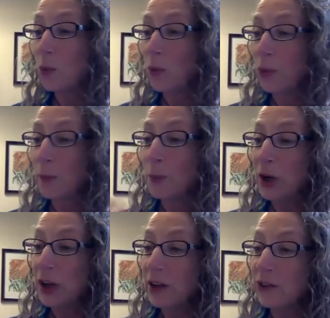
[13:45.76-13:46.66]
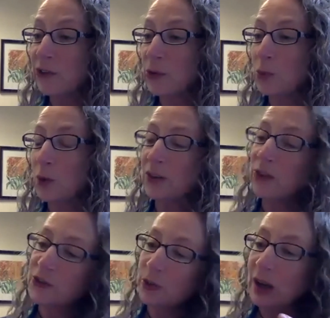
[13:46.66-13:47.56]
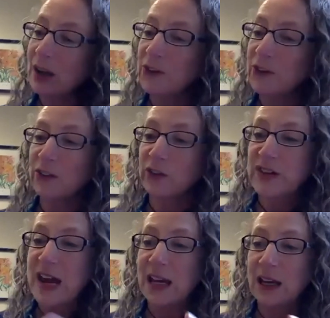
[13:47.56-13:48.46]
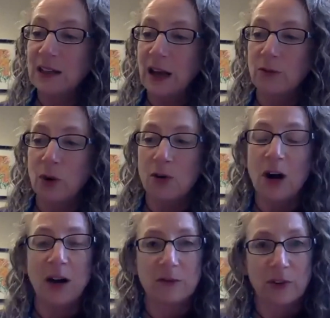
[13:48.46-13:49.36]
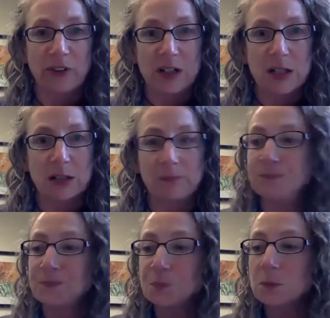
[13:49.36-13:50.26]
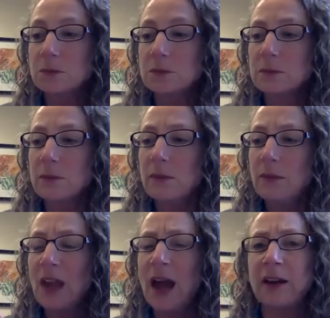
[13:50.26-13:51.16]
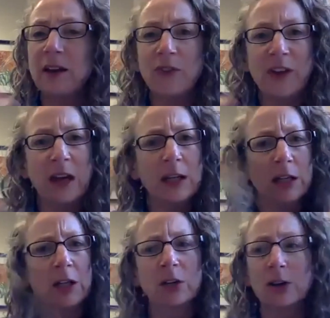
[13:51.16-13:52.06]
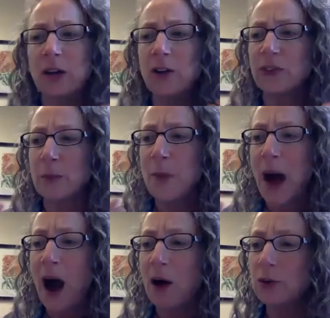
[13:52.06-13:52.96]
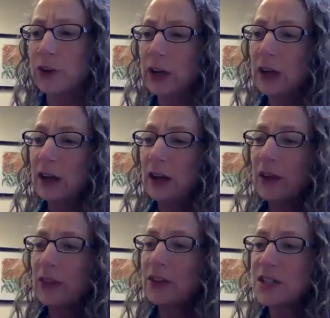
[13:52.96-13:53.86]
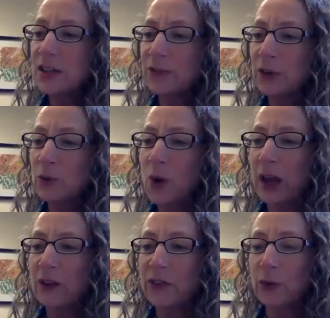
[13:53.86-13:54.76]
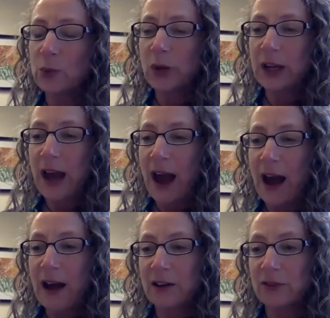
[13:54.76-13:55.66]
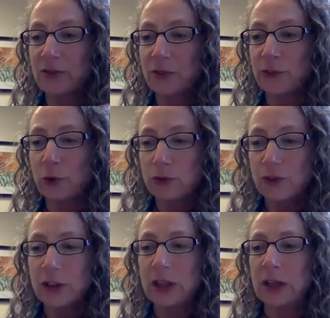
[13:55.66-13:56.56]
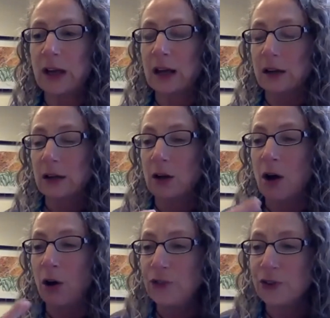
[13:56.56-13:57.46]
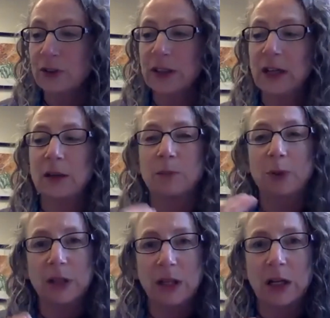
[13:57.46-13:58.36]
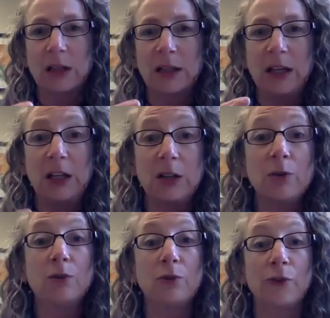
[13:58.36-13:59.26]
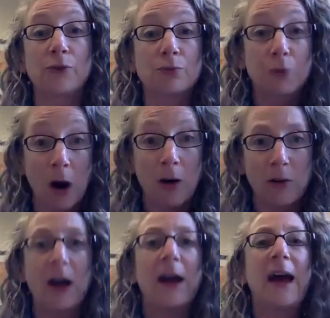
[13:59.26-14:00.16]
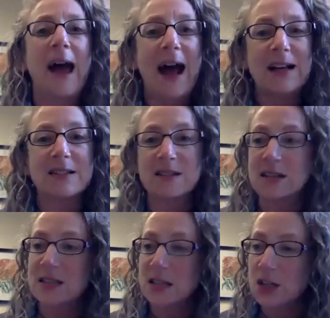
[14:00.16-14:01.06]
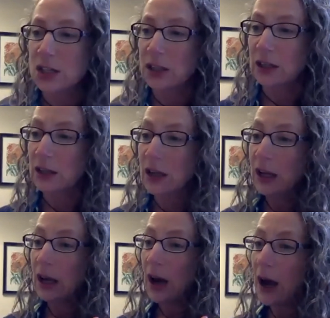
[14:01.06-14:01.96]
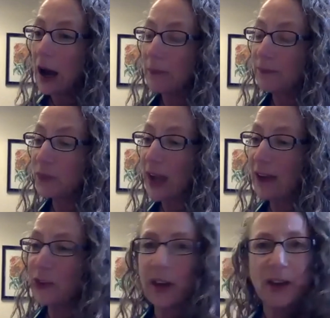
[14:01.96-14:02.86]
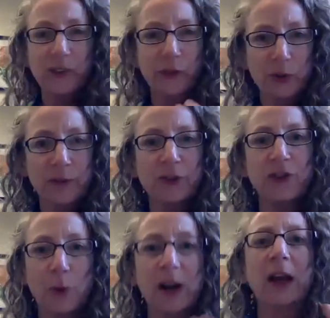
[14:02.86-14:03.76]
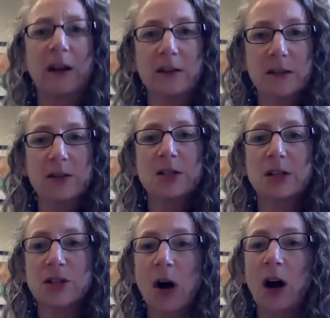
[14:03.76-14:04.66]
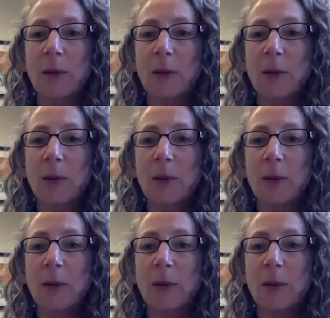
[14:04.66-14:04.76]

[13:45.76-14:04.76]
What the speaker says: The book is, what it's doing is it's taking that Roe conversation and it's getting curious about the different ways that we have socially and culturally and politically used Roe as a decision, as a sort of shorthand to talk